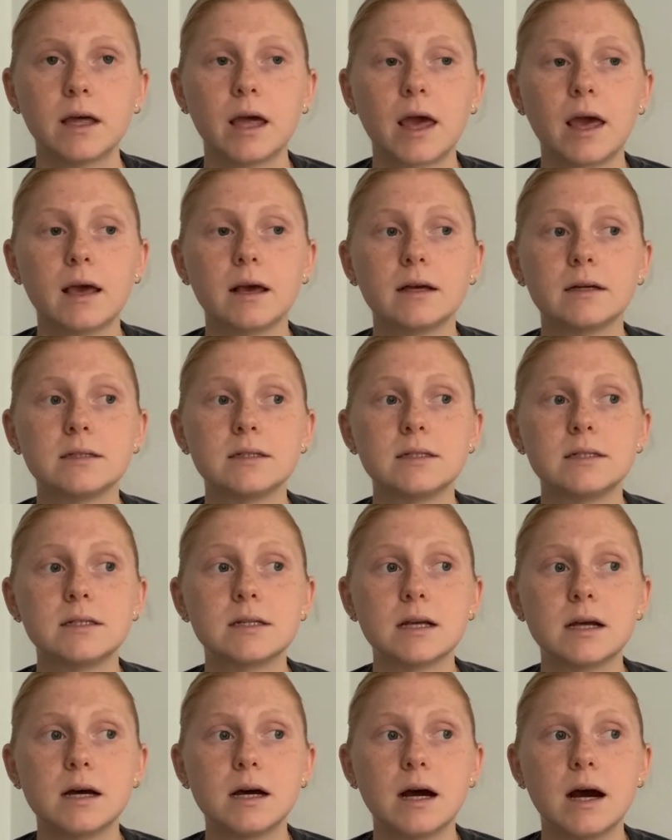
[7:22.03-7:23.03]
And
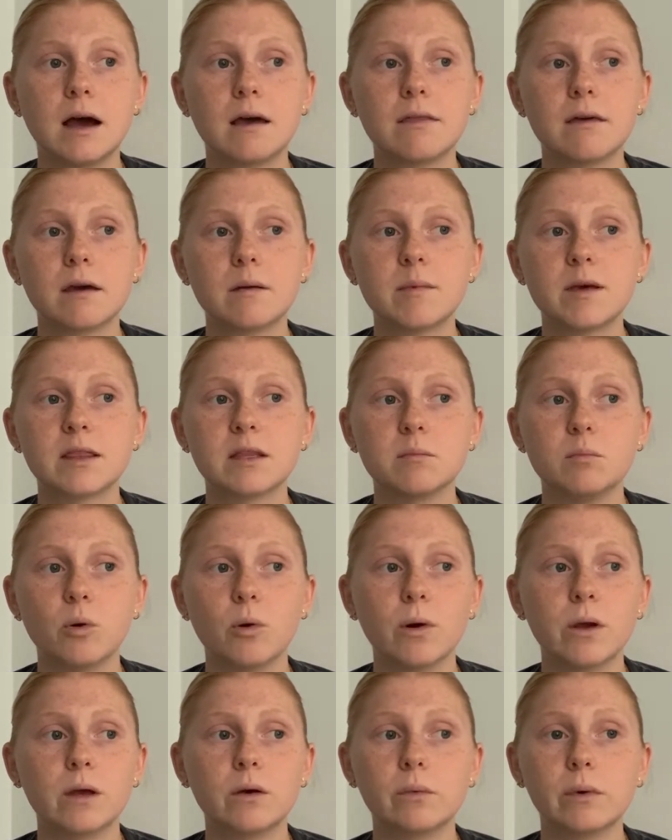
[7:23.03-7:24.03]
I think I'm at the
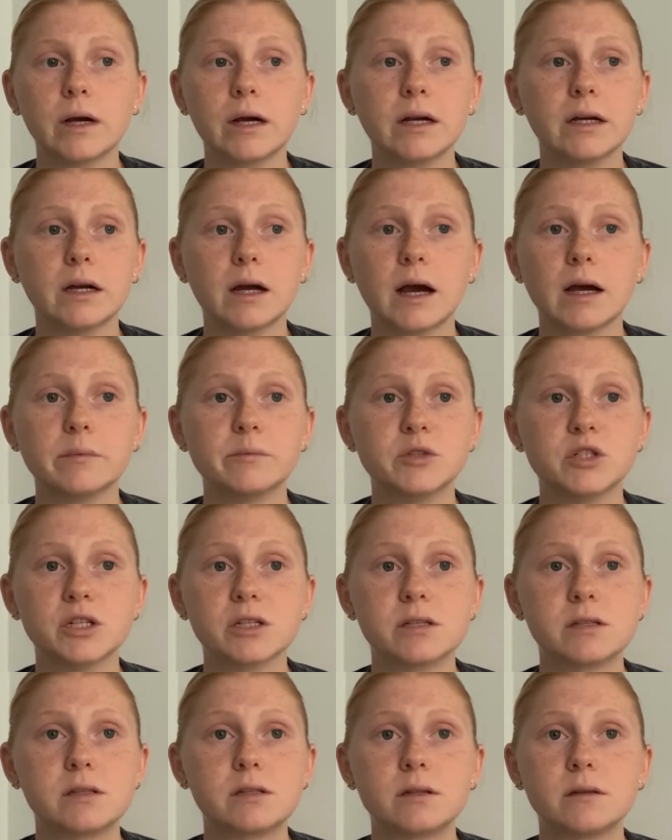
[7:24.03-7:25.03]
point where I'm
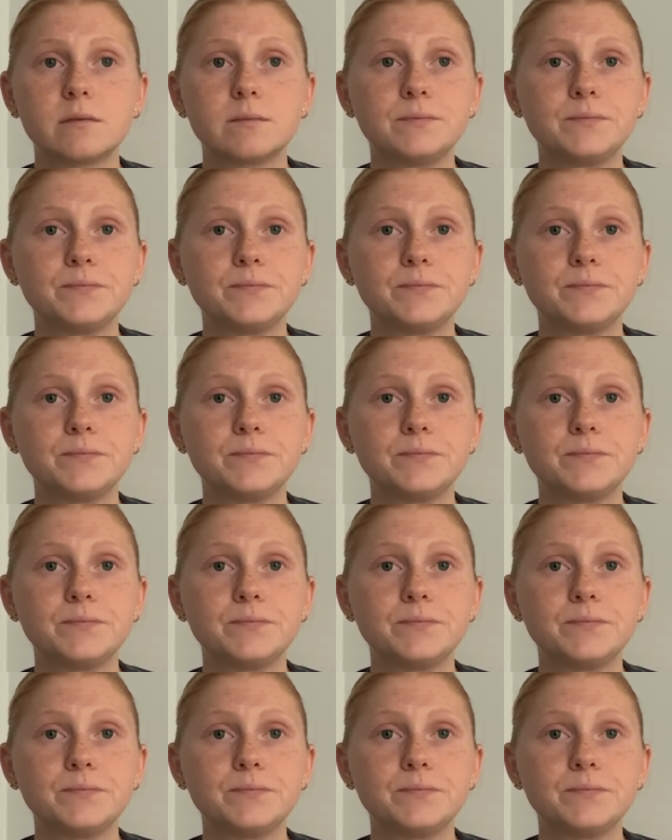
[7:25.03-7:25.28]
just,